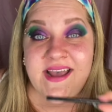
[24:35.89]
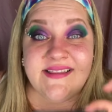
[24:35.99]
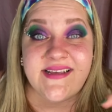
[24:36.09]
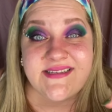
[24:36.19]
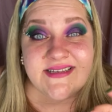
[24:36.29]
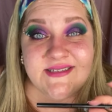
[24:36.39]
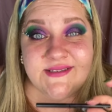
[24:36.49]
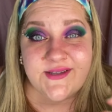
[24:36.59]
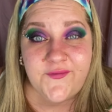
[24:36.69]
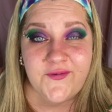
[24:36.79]
This is
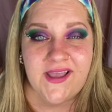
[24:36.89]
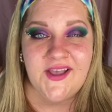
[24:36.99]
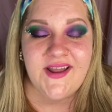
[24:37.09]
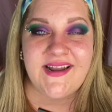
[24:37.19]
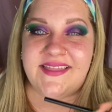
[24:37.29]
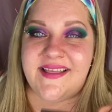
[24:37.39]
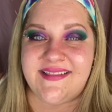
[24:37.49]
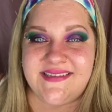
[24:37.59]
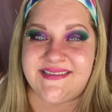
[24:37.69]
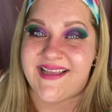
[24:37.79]
so freaking good, and I think
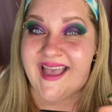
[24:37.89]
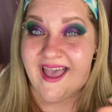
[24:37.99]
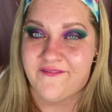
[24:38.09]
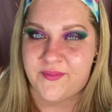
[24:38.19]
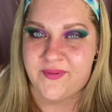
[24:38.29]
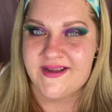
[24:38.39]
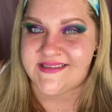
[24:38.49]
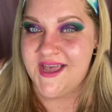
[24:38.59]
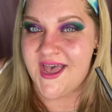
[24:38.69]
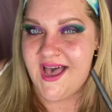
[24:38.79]
this is like half the
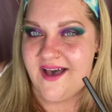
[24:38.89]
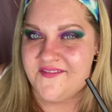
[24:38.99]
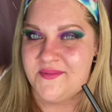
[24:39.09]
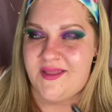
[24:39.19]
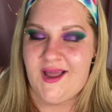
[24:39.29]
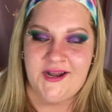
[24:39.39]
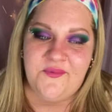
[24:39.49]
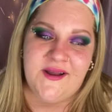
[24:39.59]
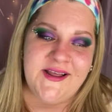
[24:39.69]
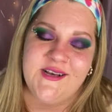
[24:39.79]
price of the Milani
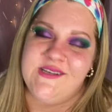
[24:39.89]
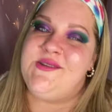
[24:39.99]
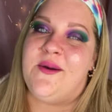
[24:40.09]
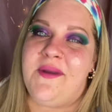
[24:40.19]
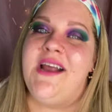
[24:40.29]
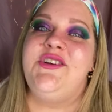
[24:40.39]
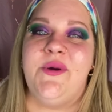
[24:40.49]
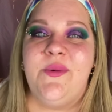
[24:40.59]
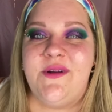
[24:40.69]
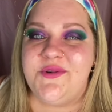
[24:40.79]
one, so I'm not
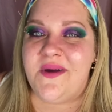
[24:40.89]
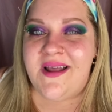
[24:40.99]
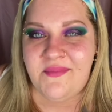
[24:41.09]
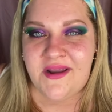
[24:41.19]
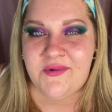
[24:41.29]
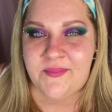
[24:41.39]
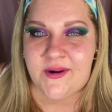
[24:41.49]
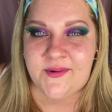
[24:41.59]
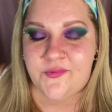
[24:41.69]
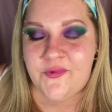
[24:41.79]
sure which one I'm going to
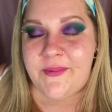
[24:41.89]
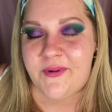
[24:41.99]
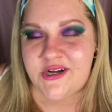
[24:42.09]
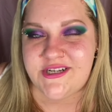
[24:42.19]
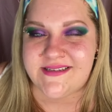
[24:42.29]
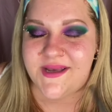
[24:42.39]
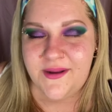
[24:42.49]
repurchase.